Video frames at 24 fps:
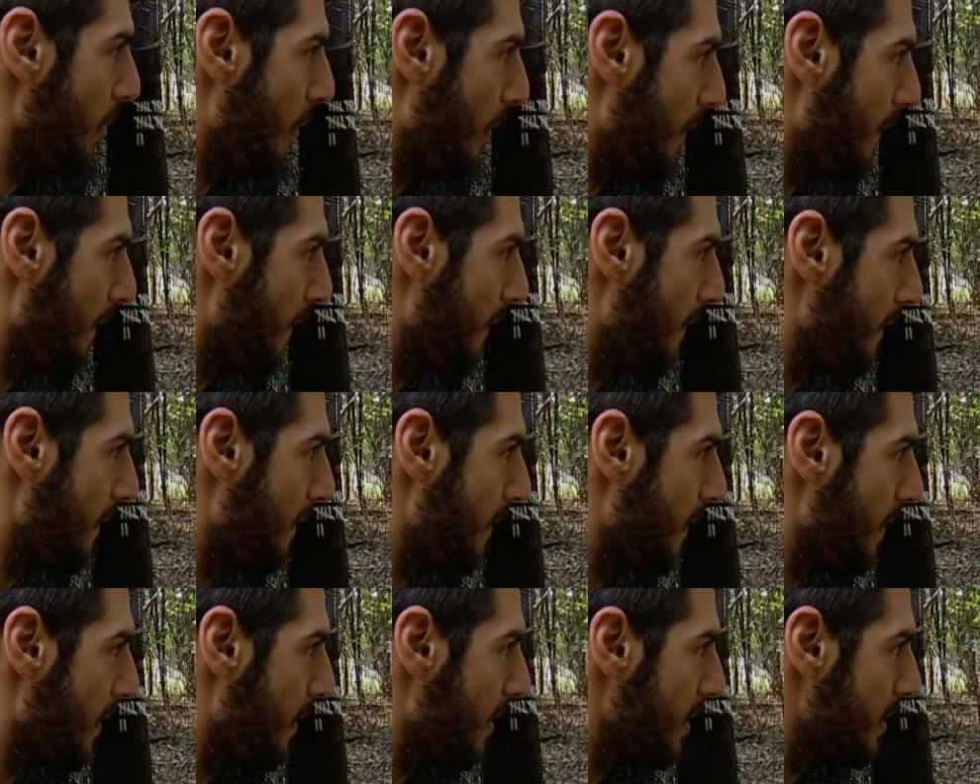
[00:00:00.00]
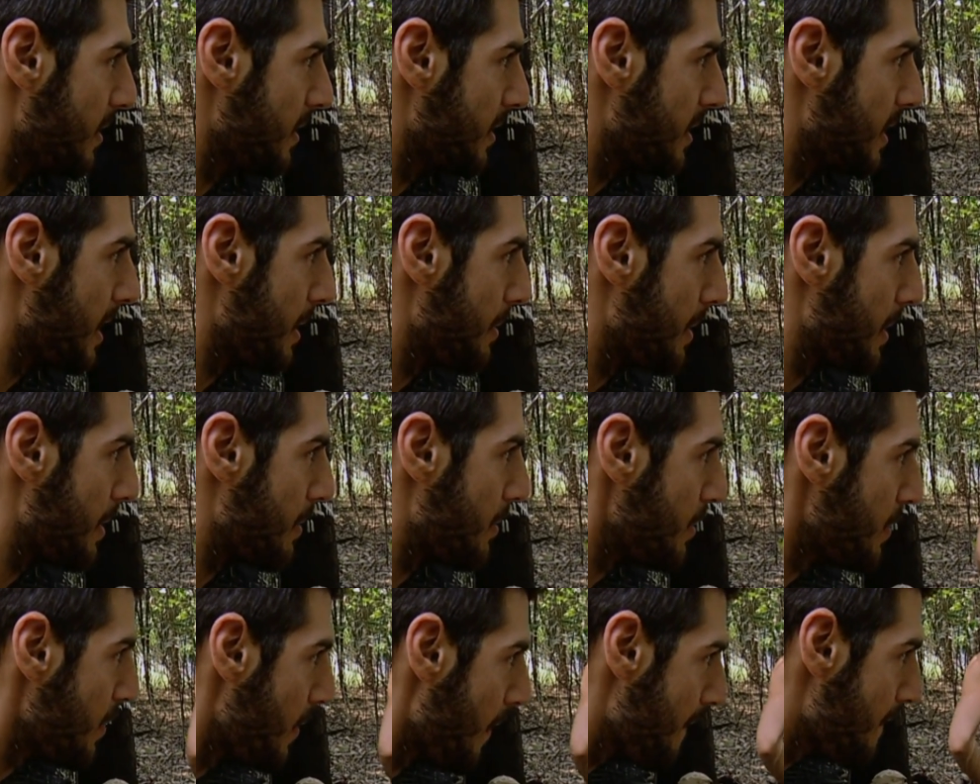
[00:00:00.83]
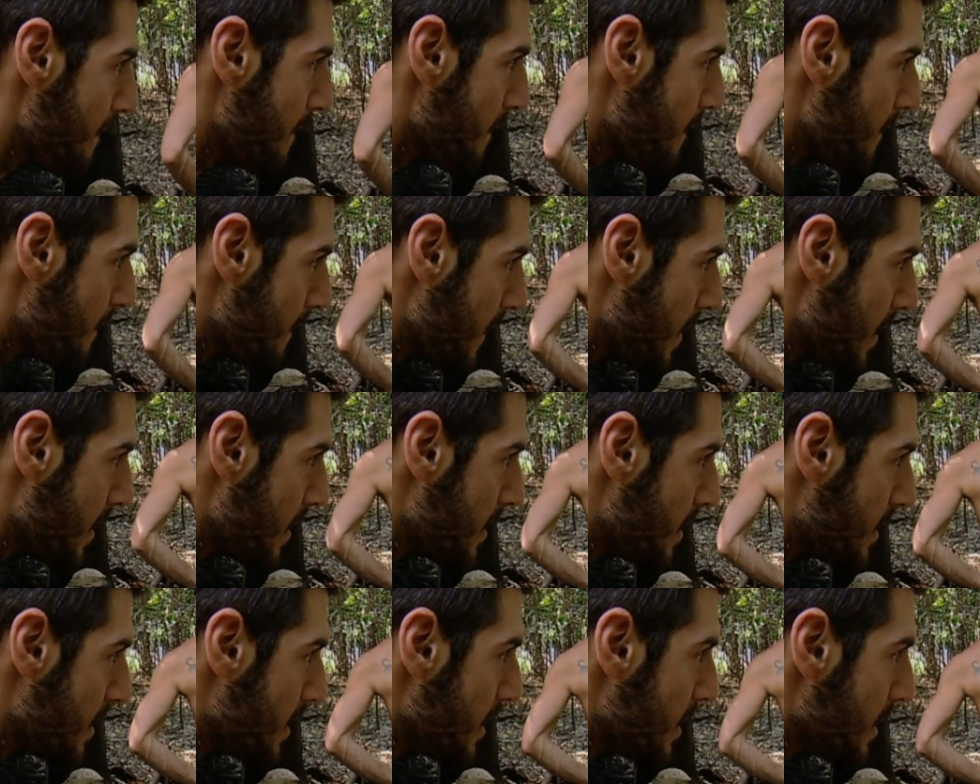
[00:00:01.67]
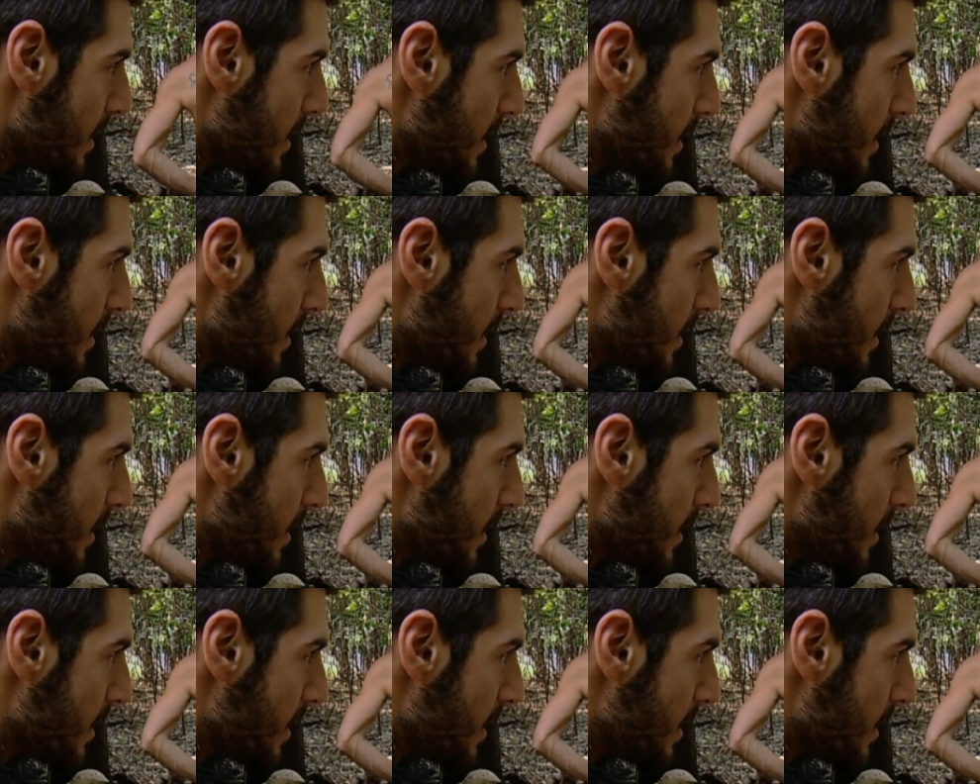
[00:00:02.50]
I am aware of how they're trying to use